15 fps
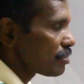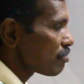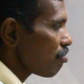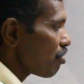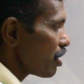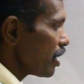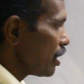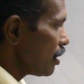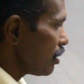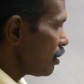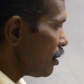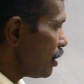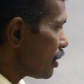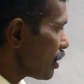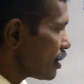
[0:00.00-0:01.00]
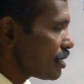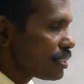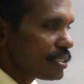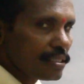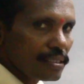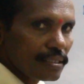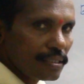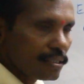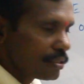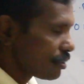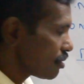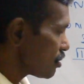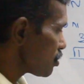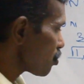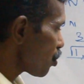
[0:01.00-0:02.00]
starting digit is
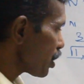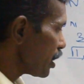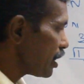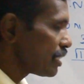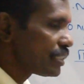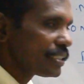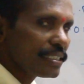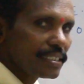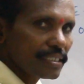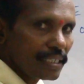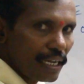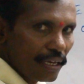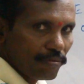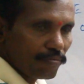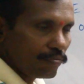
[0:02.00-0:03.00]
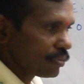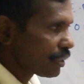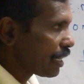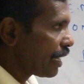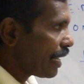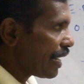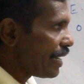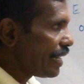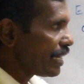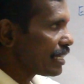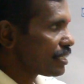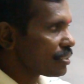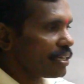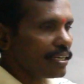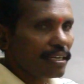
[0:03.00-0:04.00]
3, ending is
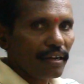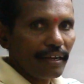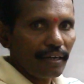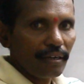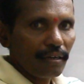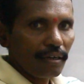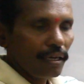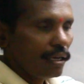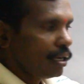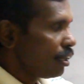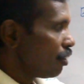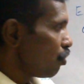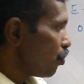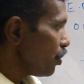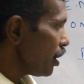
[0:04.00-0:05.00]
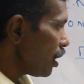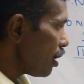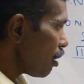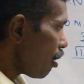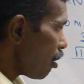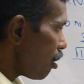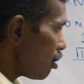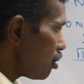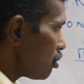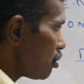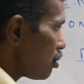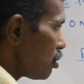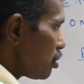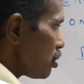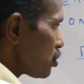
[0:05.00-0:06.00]
99. Here
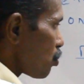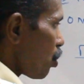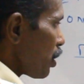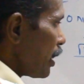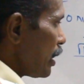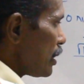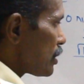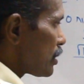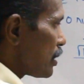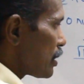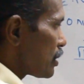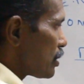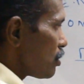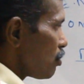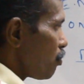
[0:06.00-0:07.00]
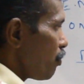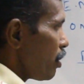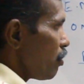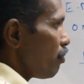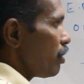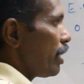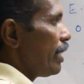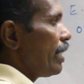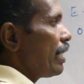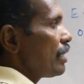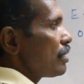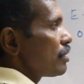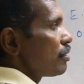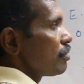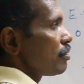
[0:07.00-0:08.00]
starting is 6, ending
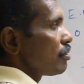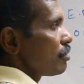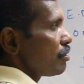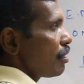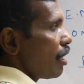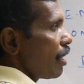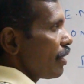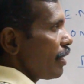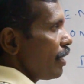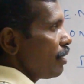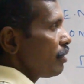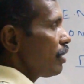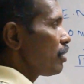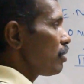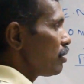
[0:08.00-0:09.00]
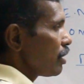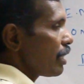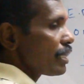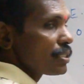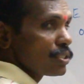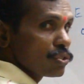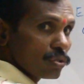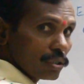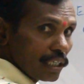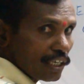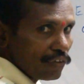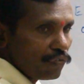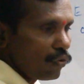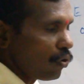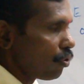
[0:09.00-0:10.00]
is 100, that gets to
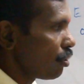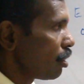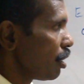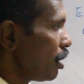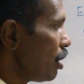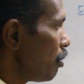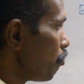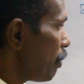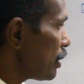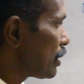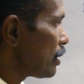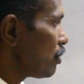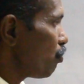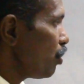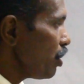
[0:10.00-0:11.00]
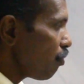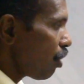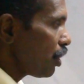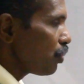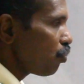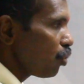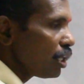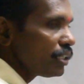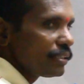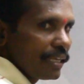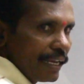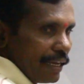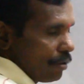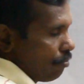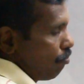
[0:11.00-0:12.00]
34. But we want only
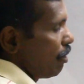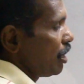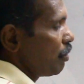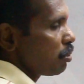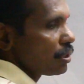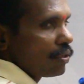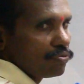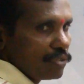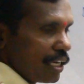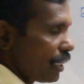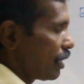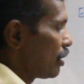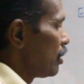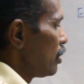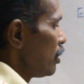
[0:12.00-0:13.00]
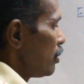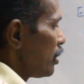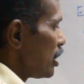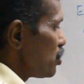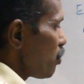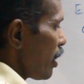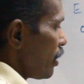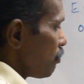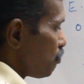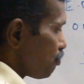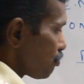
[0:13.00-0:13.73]
3 multiples of 3. That's why